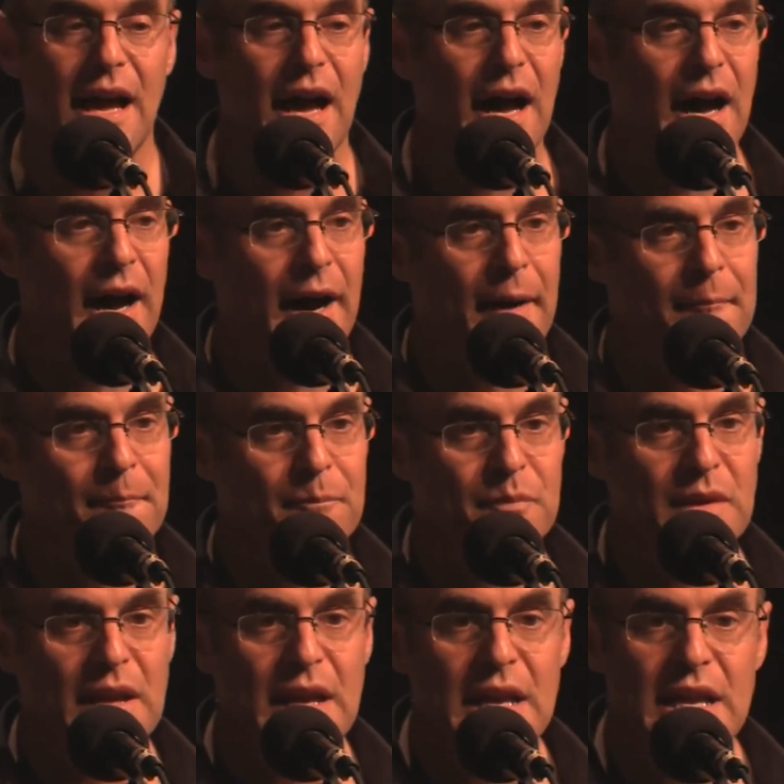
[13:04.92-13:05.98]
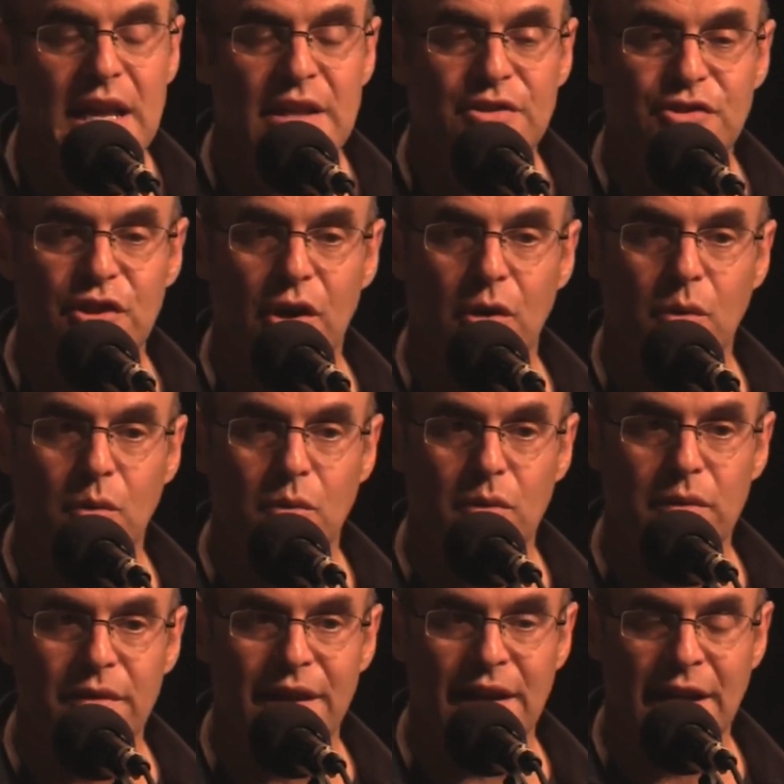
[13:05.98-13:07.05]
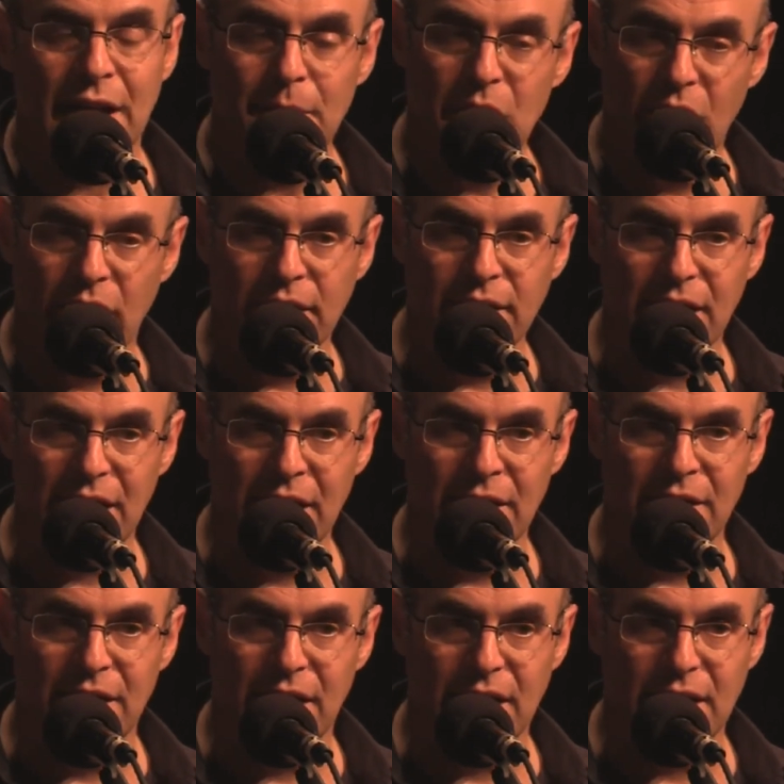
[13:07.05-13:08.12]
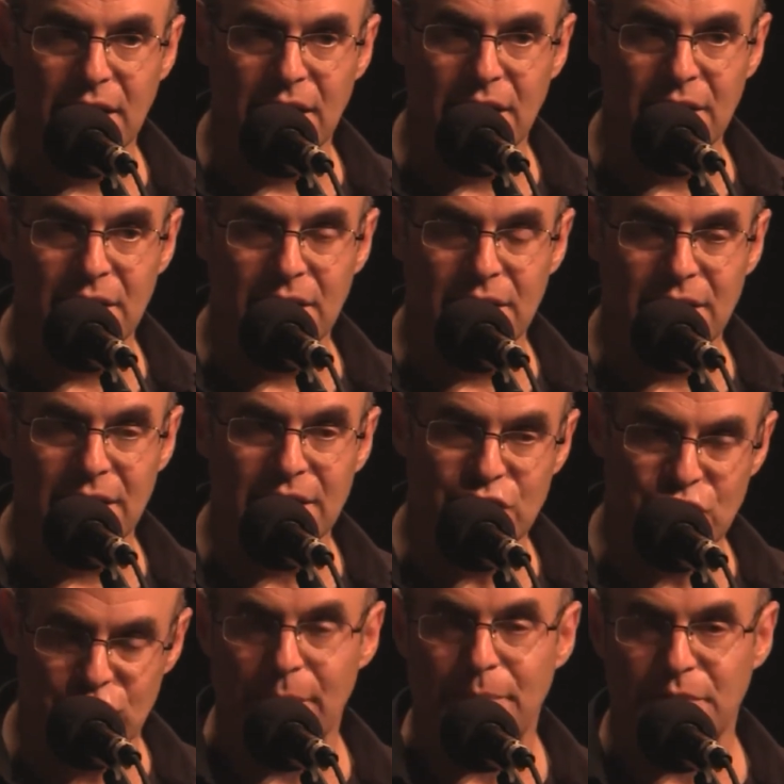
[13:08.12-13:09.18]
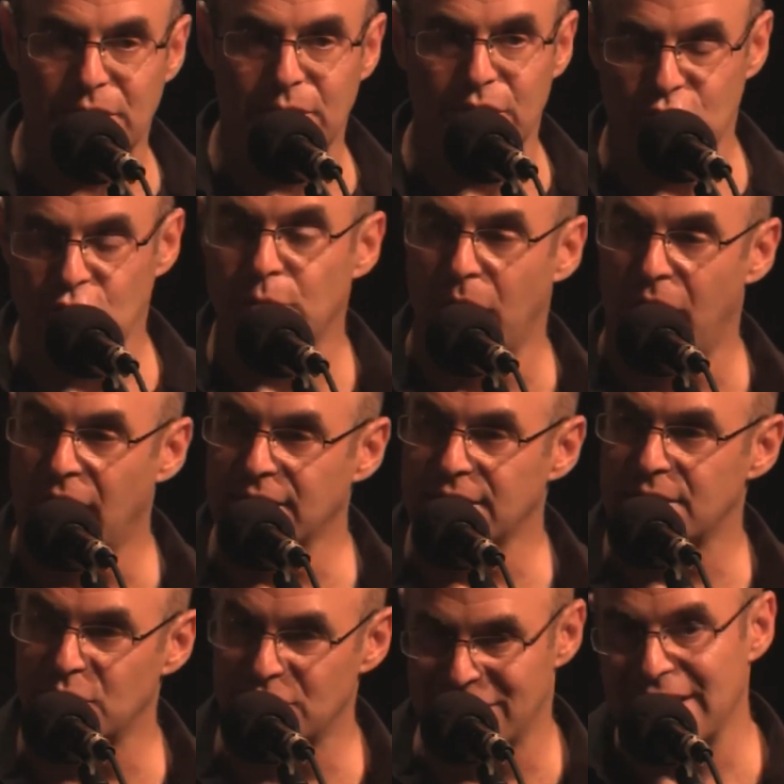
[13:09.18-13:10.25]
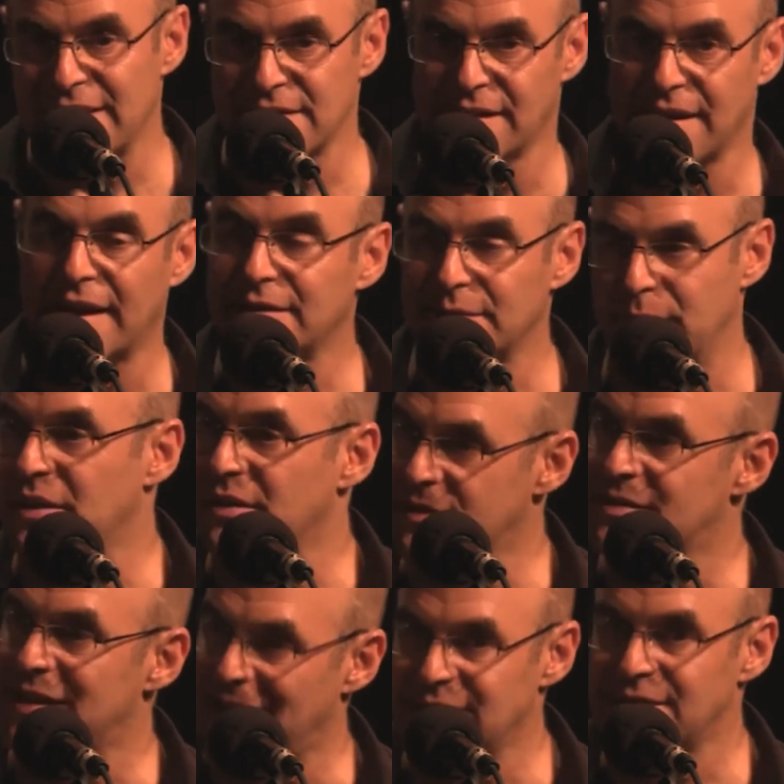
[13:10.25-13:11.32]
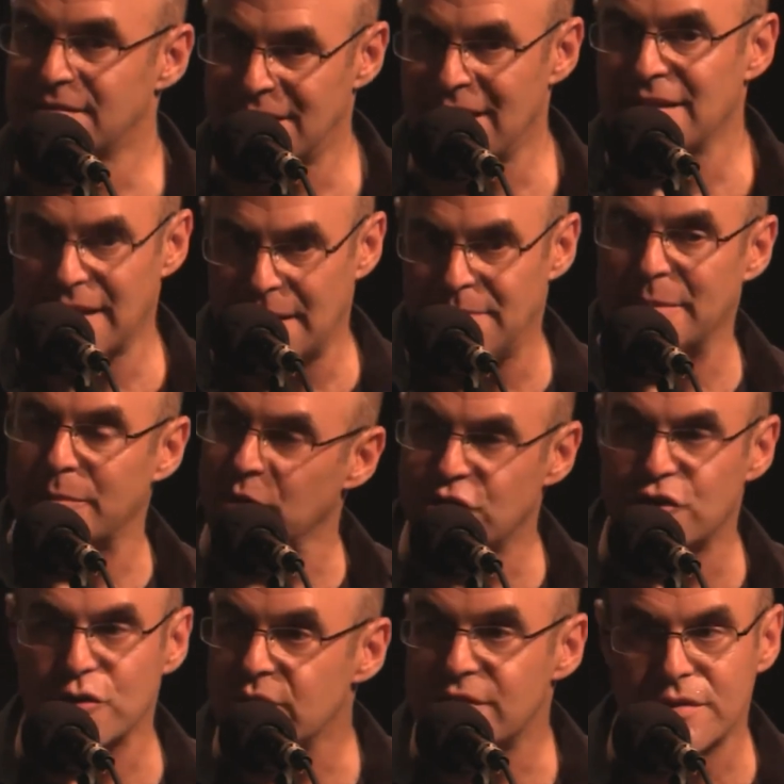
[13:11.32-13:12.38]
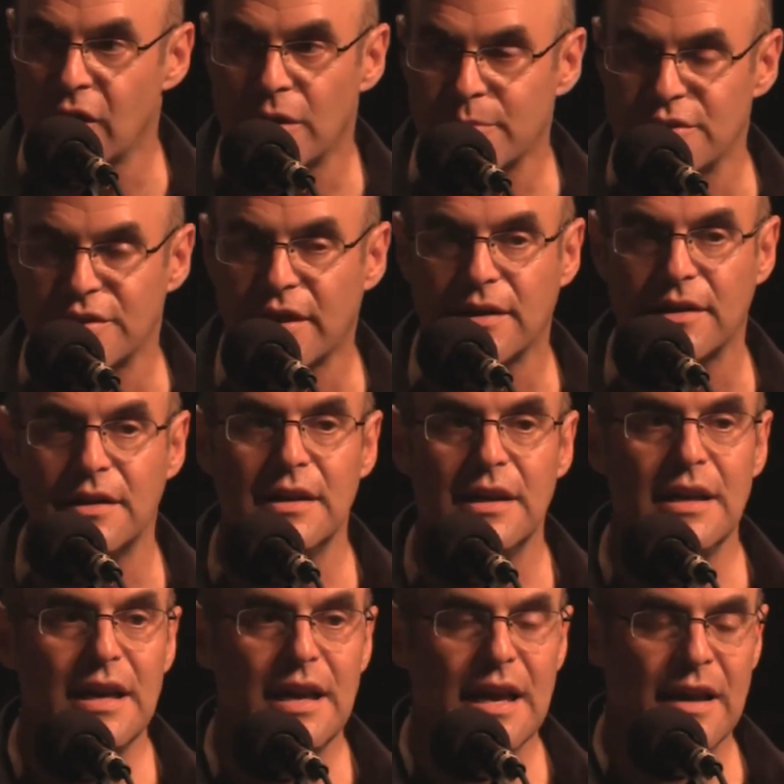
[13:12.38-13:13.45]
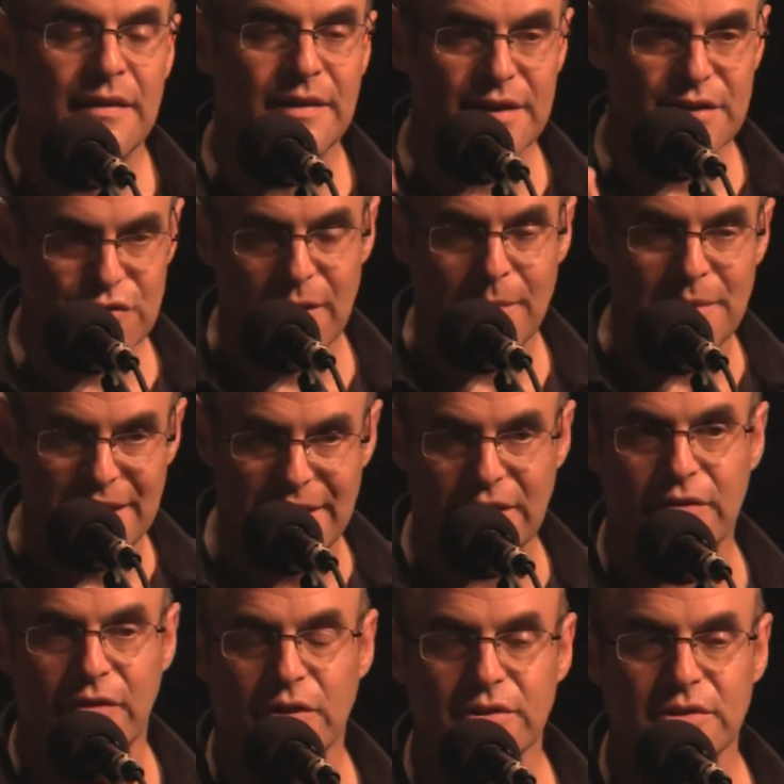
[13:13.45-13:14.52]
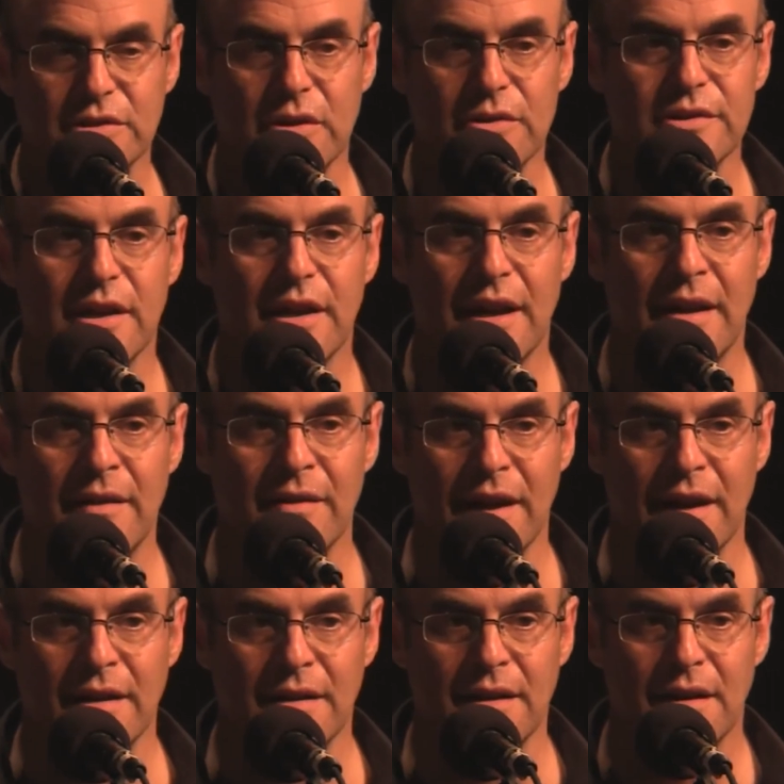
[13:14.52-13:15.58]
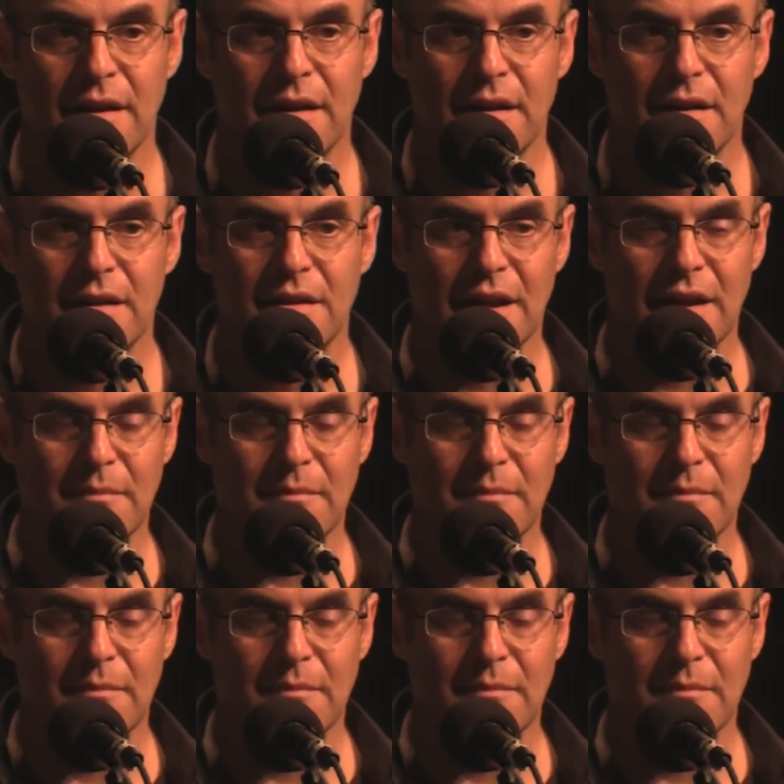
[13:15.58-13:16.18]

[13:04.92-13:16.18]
And so they come on and they strip to a jukebox, which they select because they let people choose their own music. And they strip and they take off all their clothes, and then they